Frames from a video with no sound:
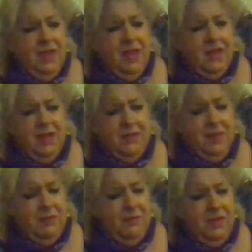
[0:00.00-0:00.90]
And I
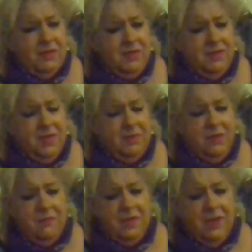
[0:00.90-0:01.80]
thought, fuck this, I'm going to
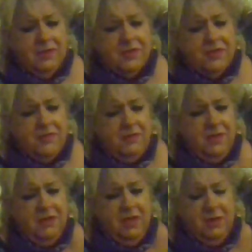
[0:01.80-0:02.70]
find stuff on
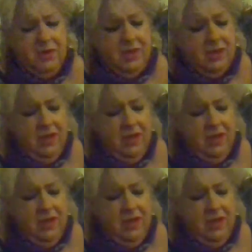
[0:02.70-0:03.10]
the internet.